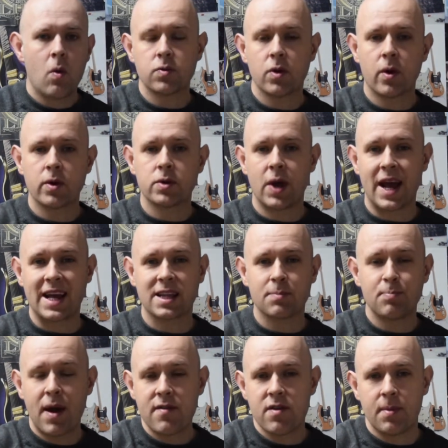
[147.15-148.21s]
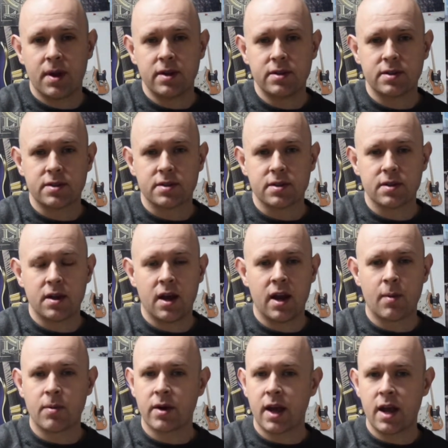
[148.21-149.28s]
going to experiment, and I'm
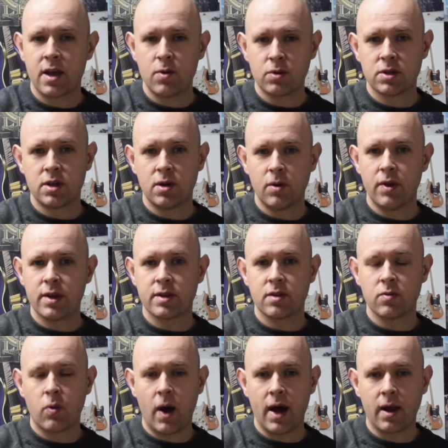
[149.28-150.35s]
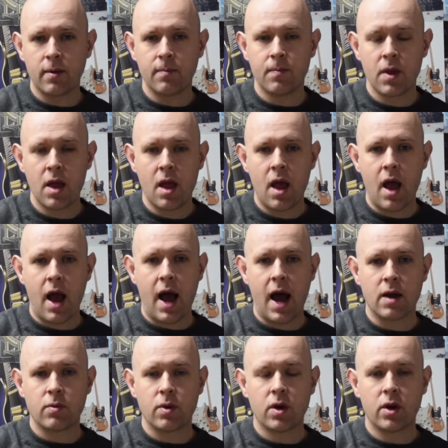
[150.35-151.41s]
going to get you to do this as well.
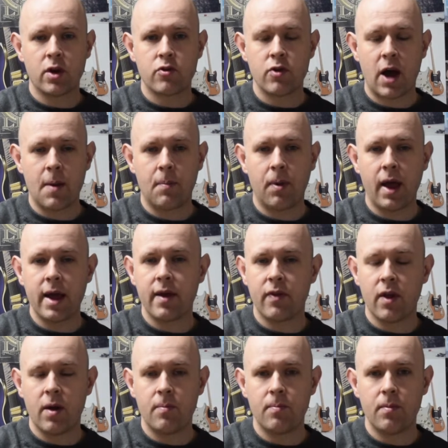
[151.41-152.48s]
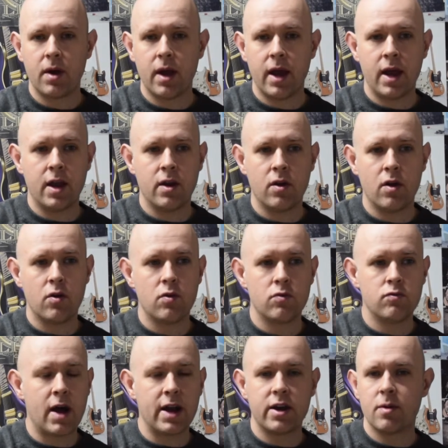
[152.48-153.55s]
And we're going to try playing them in
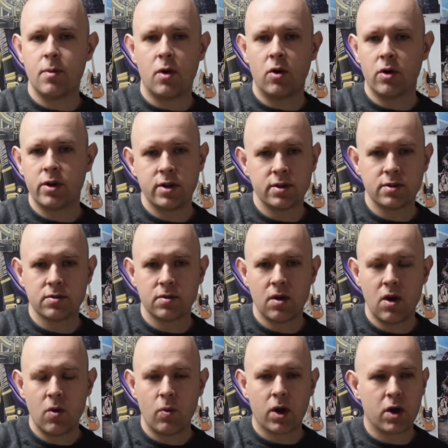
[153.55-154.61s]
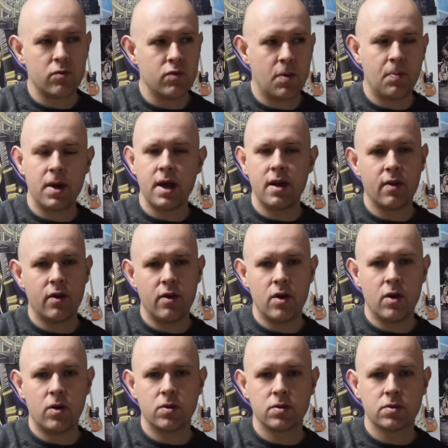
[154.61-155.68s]
random orders. We can repeat the
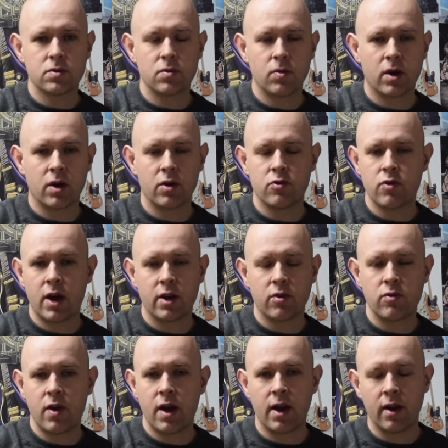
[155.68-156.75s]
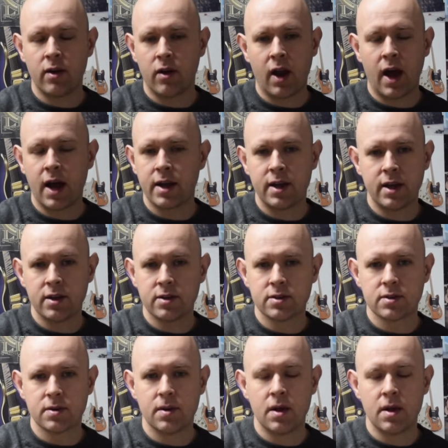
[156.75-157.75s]
notes, we can try and create little ideas.